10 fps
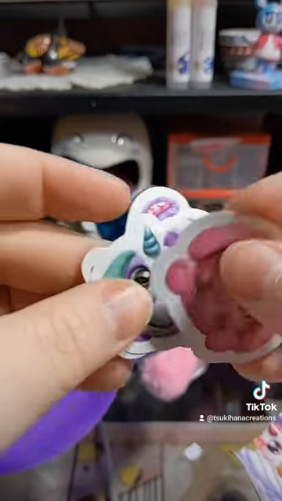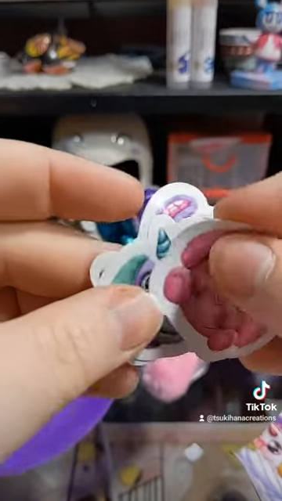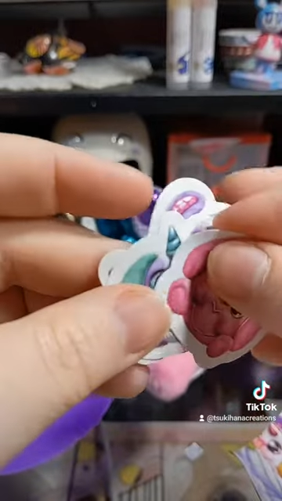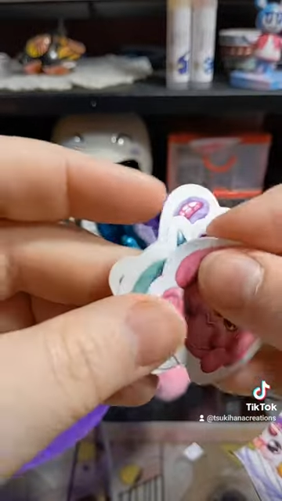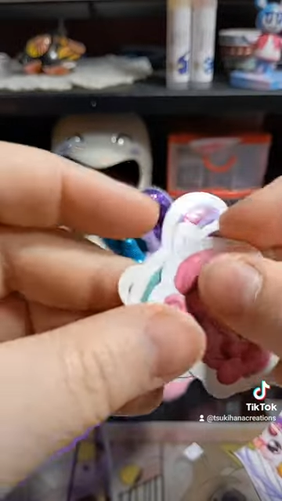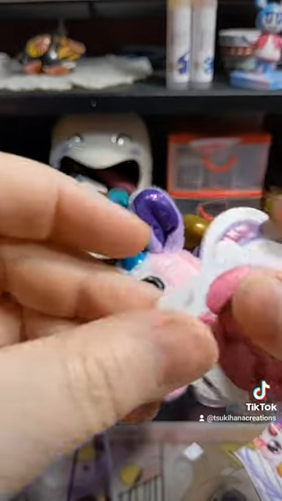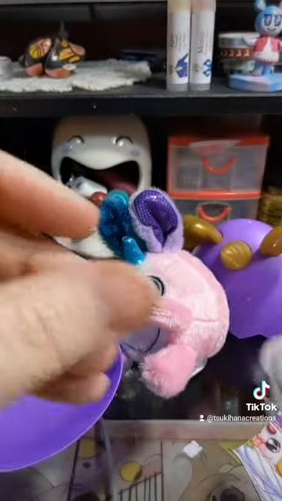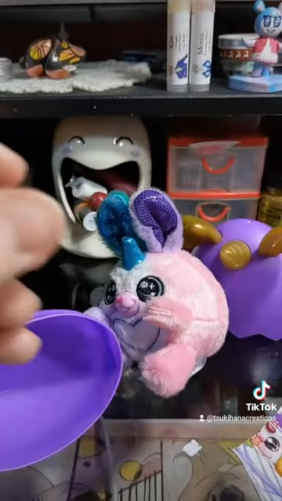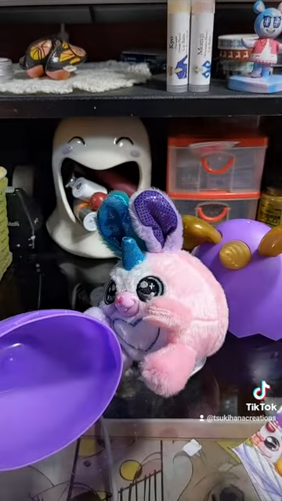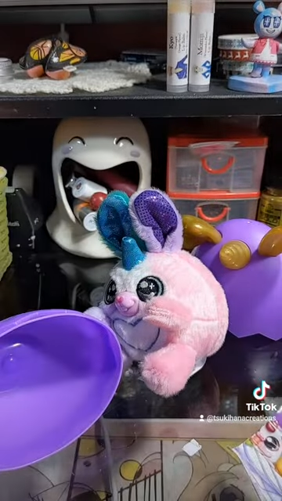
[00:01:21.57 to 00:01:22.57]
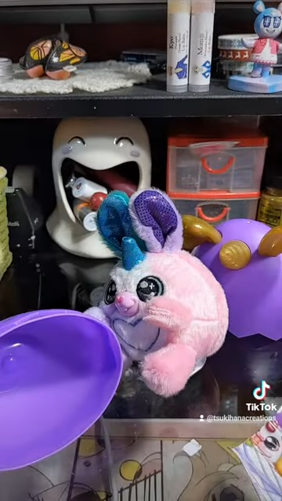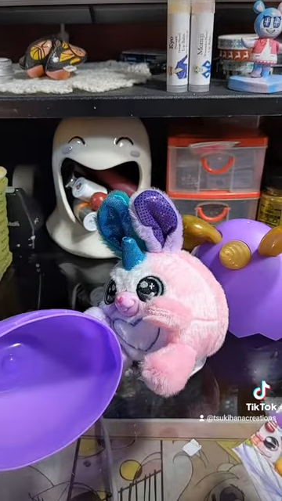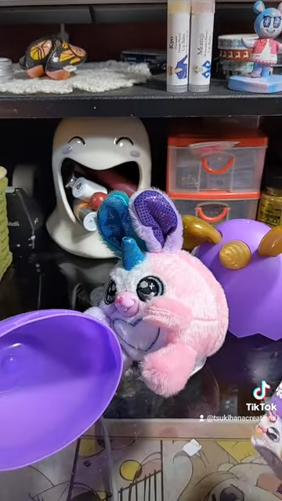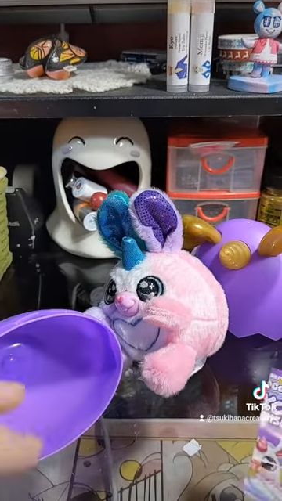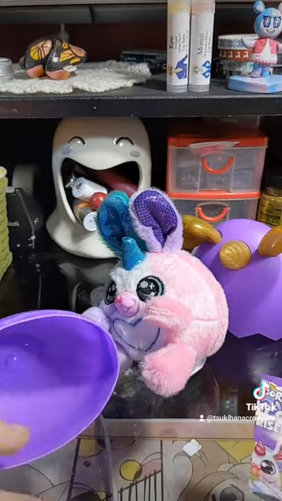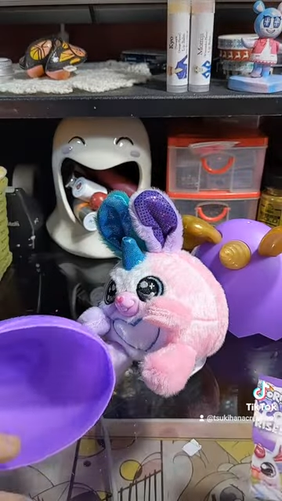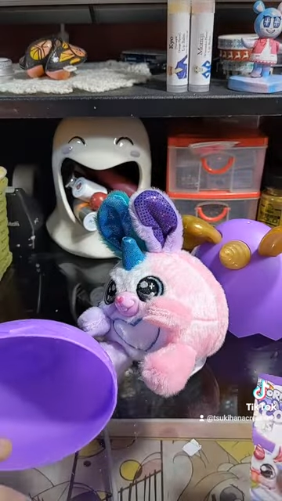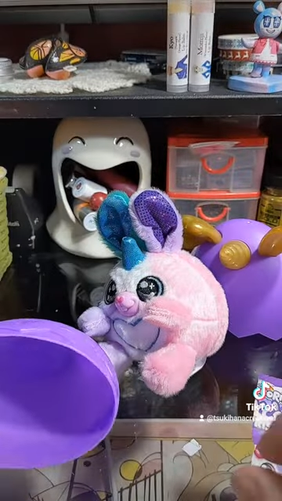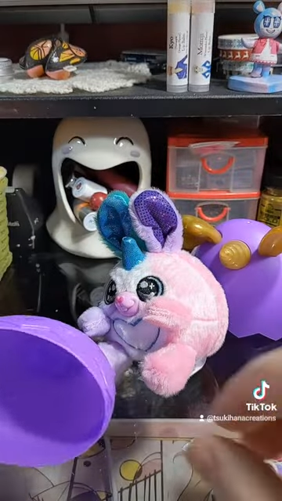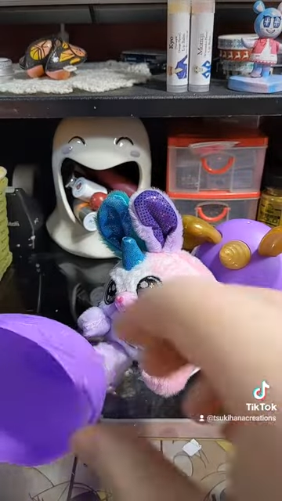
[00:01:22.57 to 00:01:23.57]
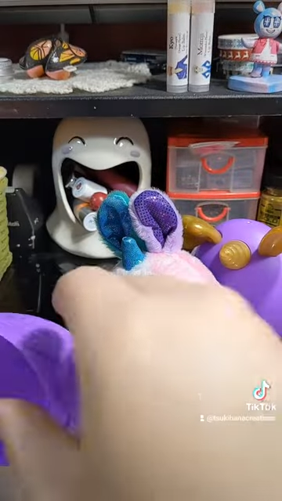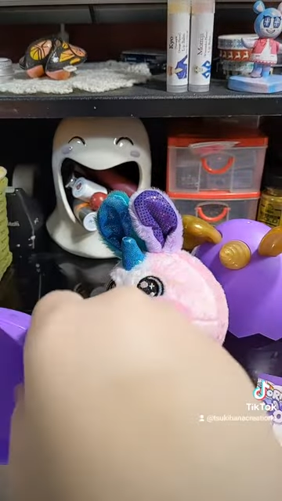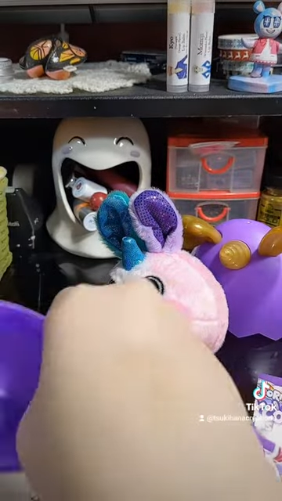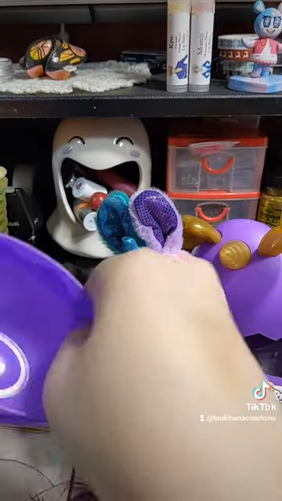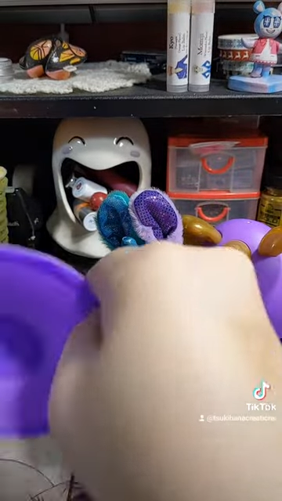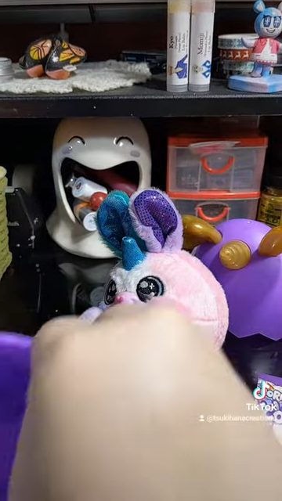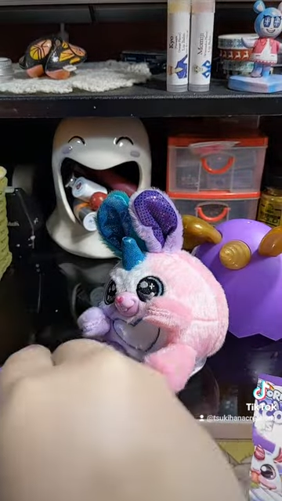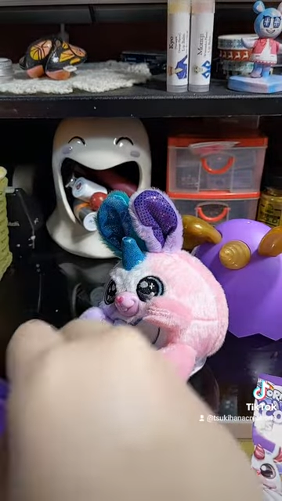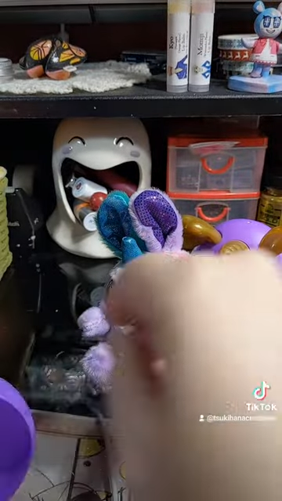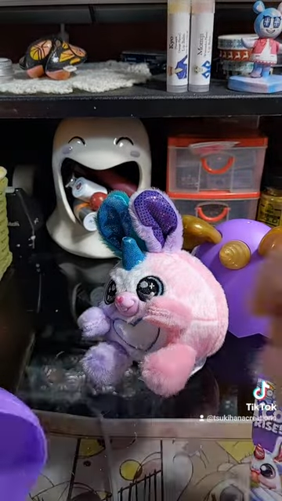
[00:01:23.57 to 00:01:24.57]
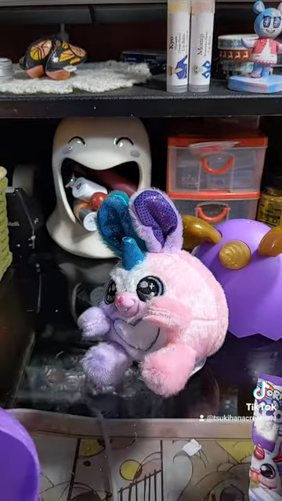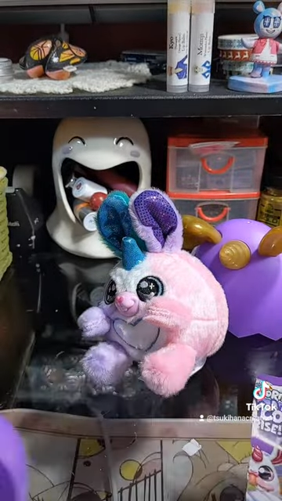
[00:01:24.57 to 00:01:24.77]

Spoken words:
(no speaker visible)